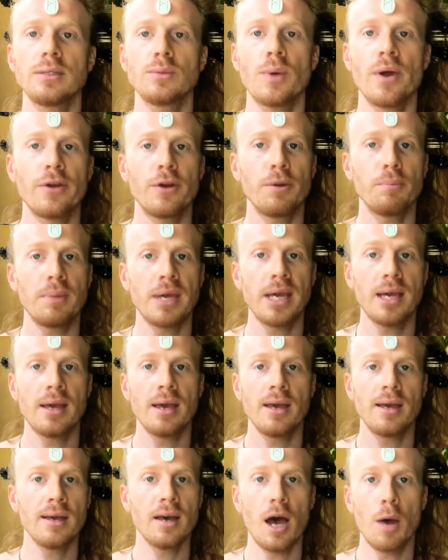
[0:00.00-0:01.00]
whether it be
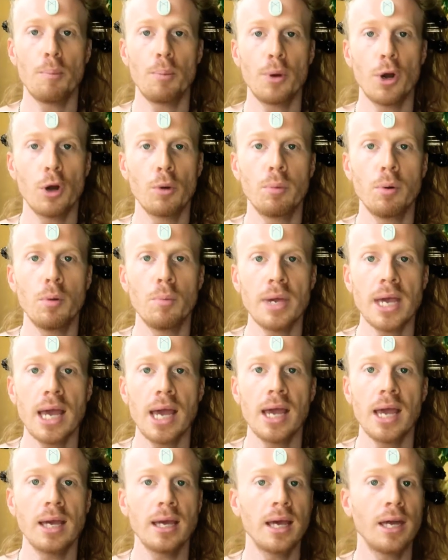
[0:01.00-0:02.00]
a purple
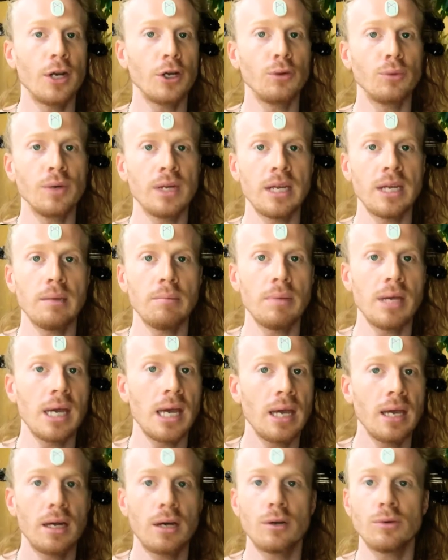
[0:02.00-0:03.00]
being and a green
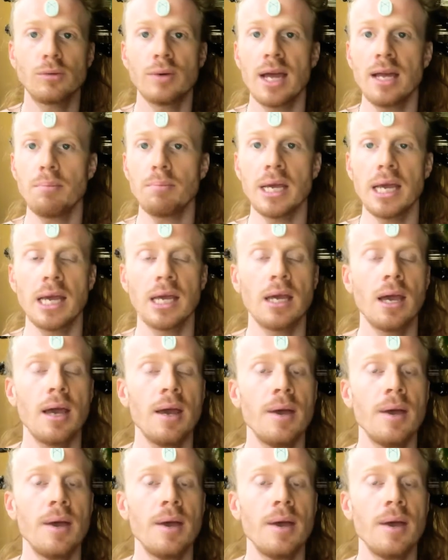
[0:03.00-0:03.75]
being and a red being,